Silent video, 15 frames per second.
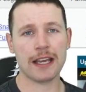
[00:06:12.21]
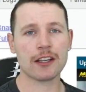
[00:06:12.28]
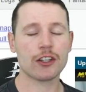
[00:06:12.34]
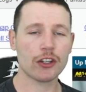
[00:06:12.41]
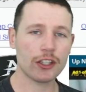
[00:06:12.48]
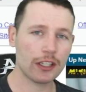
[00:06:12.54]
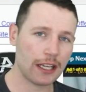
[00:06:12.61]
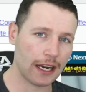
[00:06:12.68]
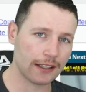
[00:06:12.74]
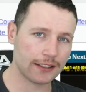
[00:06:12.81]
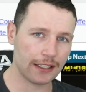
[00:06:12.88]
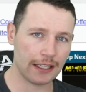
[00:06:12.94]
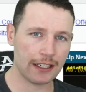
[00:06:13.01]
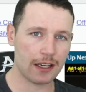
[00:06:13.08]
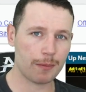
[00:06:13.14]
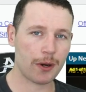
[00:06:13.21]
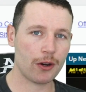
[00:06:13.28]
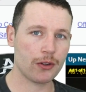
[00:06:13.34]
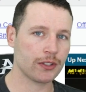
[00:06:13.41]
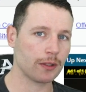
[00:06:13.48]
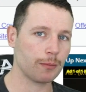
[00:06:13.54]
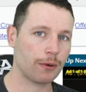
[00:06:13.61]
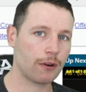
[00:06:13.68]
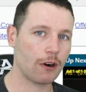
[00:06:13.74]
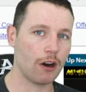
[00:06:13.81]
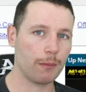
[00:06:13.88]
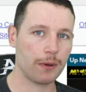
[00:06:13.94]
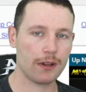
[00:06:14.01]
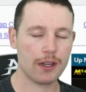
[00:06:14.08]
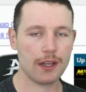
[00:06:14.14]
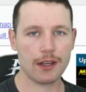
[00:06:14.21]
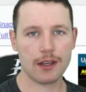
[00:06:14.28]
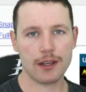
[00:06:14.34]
And good luck to any opposing prop